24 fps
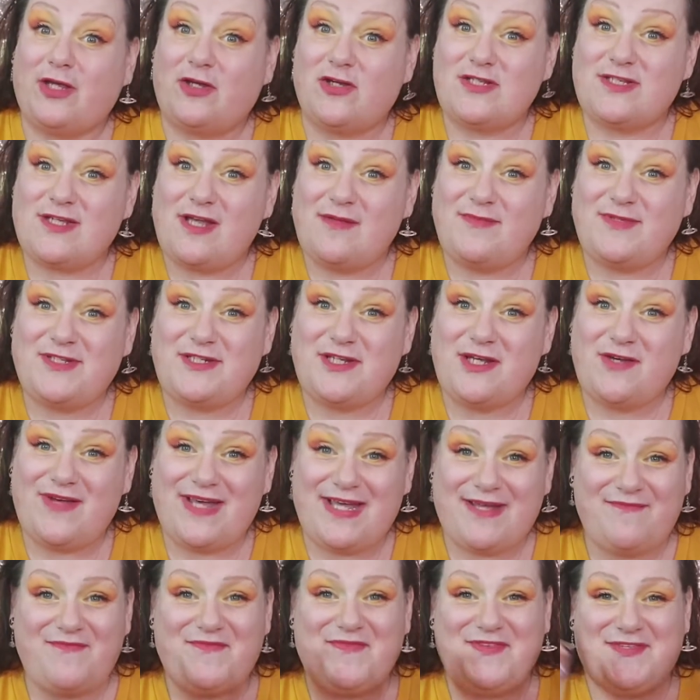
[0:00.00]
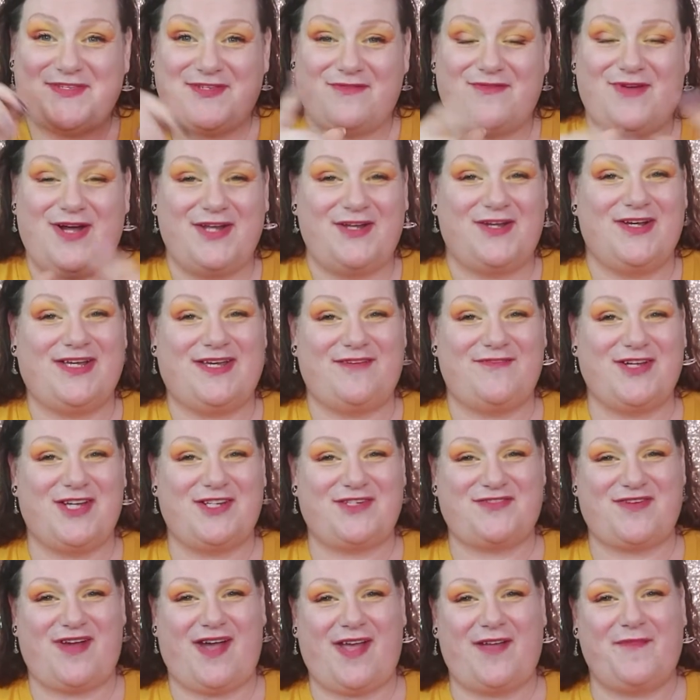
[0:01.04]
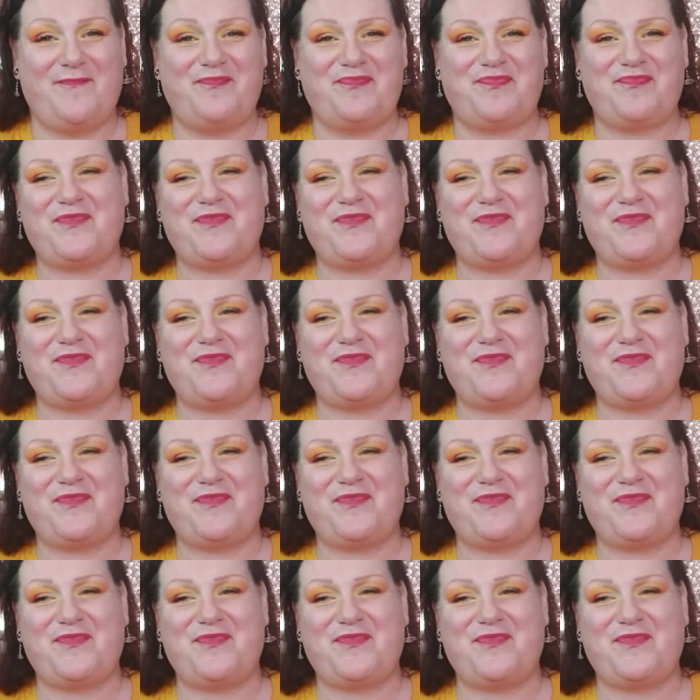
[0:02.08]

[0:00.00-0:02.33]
good time to do it. So why not give it a try?